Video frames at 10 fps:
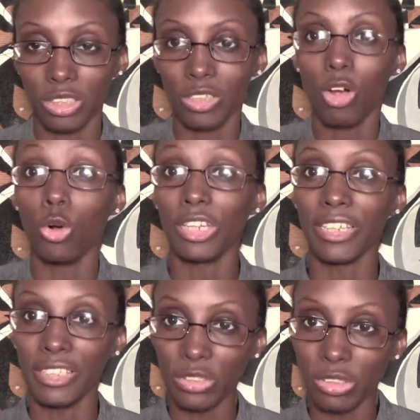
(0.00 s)
Say,
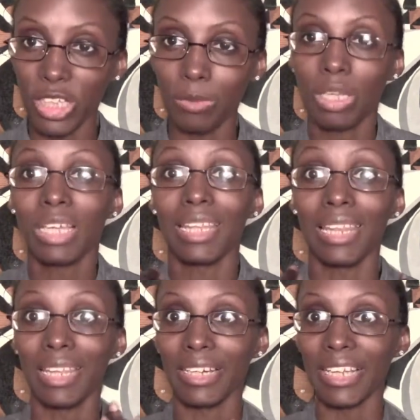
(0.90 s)
holding it in all the time,
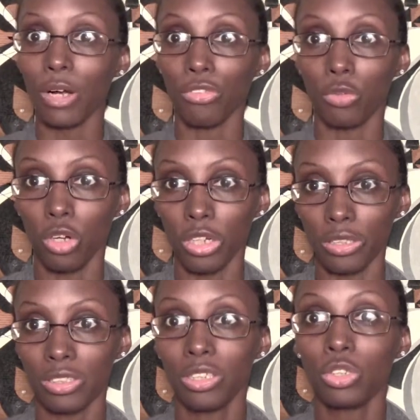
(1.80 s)
let it out through
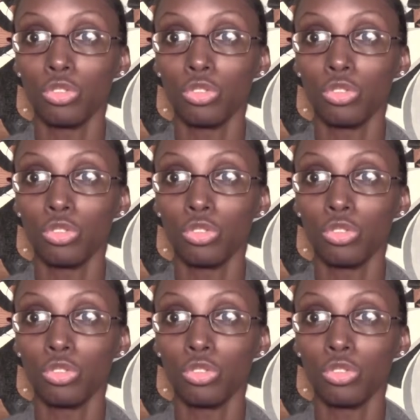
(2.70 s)
art.